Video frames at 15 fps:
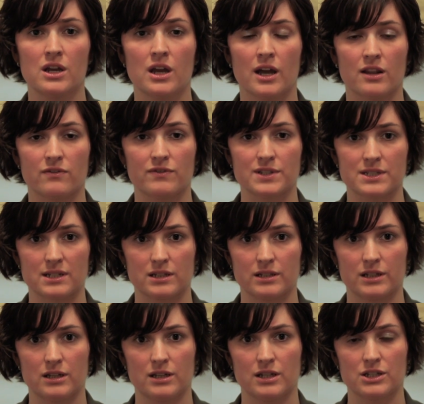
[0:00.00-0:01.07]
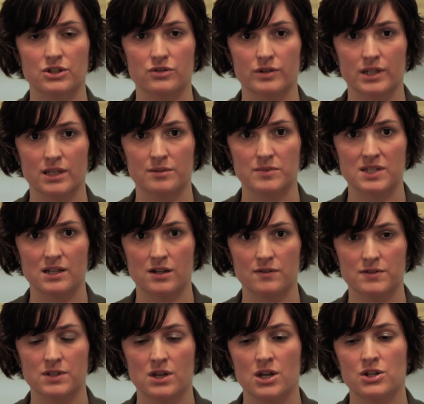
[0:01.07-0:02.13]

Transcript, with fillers: and physically injuring themselves,